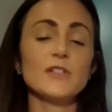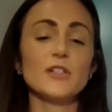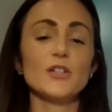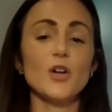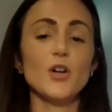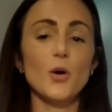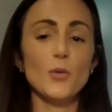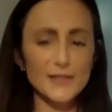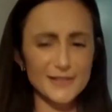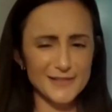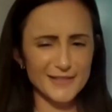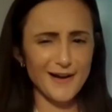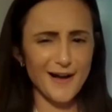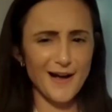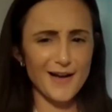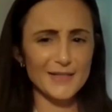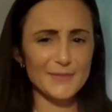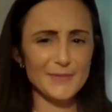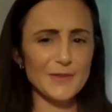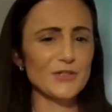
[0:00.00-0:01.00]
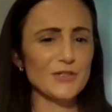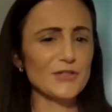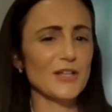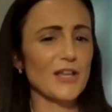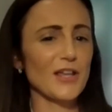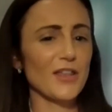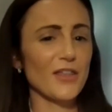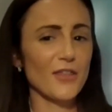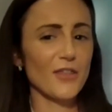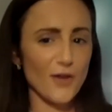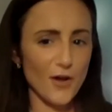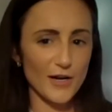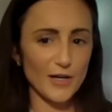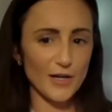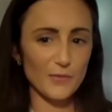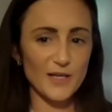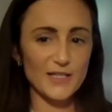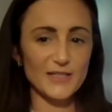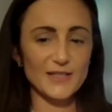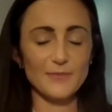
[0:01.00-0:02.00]
going to God as much as I thought I
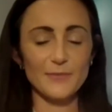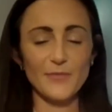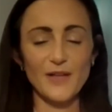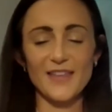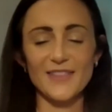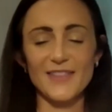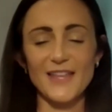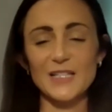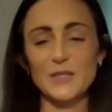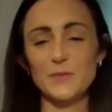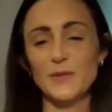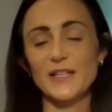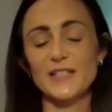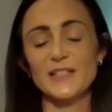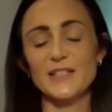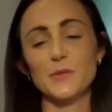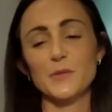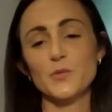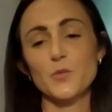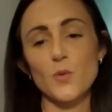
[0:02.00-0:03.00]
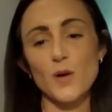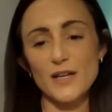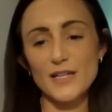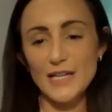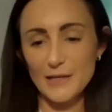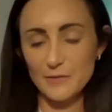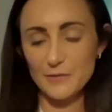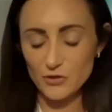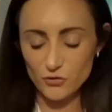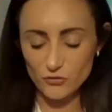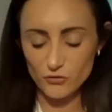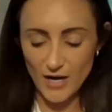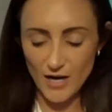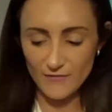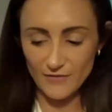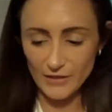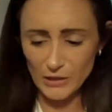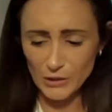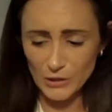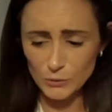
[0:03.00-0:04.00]
was. And that's because there was one day I was
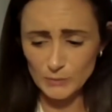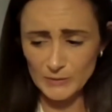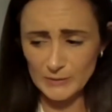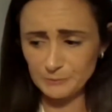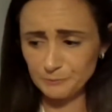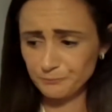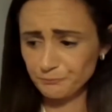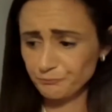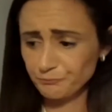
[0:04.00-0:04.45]
driving home and